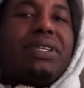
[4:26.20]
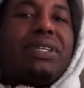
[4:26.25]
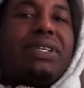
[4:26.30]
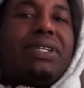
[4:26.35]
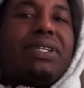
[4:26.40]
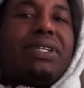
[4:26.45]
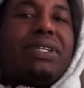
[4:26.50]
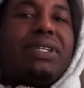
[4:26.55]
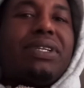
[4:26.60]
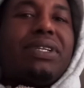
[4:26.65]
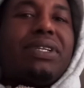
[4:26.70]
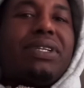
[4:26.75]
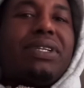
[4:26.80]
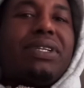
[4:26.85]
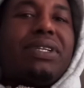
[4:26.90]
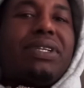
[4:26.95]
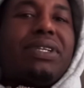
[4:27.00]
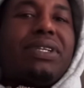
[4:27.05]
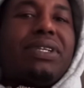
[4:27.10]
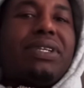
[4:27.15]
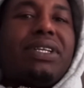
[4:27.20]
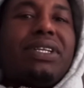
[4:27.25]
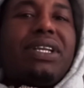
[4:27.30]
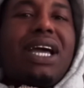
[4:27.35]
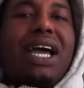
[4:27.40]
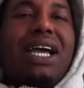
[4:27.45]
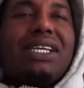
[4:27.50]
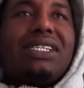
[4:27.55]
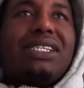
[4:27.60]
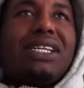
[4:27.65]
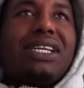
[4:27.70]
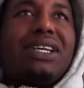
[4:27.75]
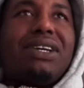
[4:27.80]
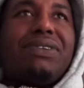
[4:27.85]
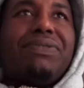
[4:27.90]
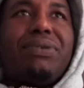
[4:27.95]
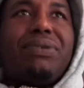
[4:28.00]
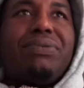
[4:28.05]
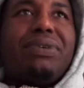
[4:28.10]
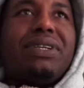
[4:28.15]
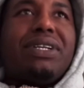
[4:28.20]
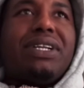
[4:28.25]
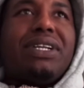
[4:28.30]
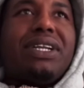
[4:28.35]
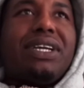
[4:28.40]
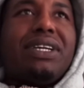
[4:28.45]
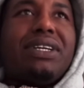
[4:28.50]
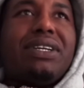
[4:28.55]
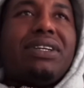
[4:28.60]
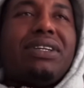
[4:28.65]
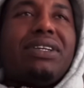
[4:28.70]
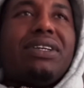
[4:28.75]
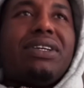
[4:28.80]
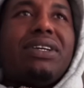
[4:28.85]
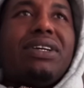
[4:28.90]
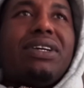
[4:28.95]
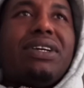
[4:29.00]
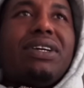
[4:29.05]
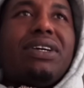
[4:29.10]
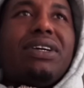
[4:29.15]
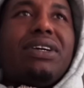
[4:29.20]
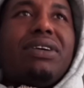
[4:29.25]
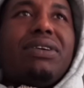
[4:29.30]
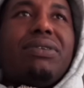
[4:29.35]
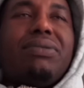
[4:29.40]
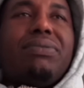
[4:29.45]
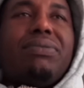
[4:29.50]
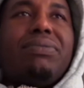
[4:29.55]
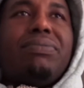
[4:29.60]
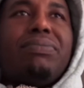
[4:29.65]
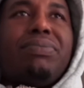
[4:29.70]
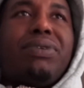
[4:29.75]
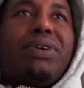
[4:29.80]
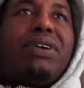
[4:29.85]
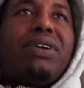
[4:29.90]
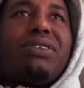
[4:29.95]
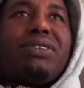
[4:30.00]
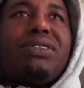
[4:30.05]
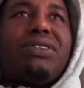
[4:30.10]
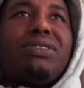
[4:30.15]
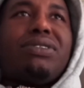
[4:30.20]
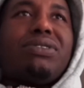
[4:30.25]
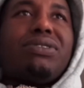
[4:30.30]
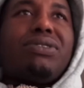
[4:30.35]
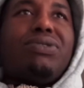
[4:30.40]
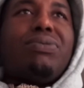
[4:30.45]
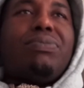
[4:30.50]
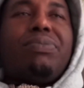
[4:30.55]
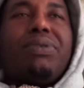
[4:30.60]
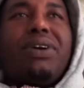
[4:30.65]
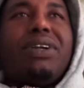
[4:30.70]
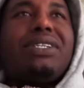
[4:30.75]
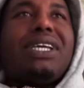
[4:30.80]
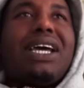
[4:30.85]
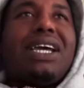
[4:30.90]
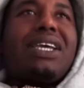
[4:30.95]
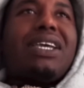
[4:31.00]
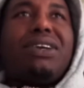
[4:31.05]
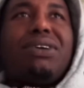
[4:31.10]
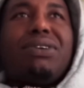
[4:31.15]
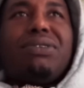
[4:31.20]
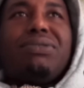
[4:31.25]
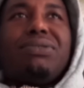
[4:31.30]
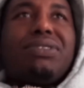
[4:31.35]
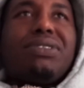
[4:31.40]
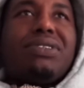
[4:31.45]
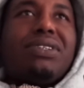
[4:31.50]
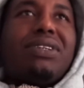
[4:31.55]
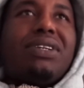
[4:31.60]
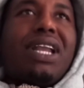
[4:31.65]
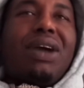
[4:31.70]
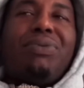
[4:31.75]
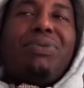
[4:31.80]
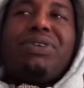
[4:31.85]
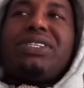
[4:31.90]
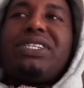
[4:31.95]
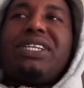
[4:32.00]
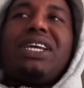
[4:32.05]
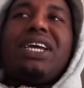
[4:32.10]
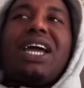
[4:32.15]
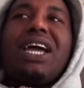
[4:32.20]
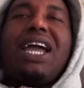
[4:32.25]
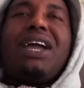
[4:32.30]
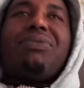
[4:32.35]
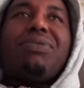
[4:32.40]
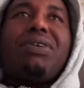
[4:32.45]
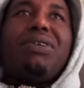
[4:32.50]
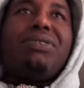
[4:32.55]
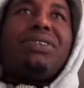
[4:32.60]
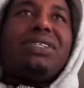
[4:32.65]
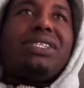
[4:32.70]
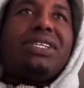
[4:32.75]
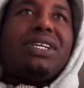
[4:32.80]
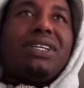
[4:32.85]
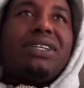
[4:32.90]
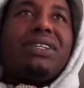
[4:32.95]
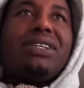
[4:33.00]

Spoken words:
I steal with the nigga brothers, who brothers I killed. Like, we still hang around each other.